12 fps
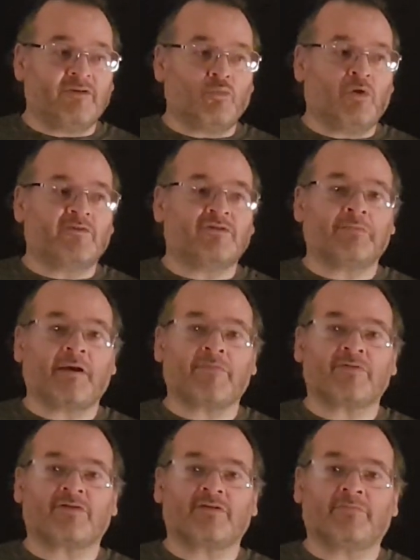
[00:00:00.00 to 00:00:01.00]
one of them
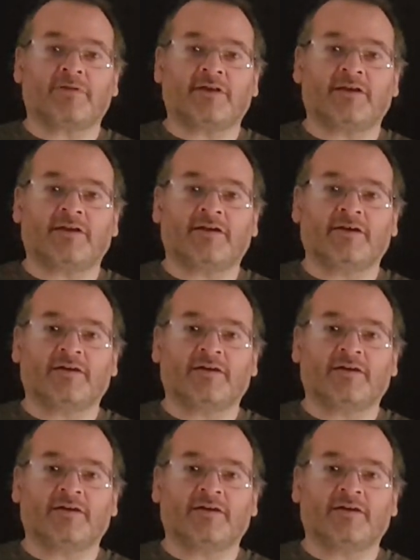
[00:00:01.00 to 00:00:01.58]
happens to be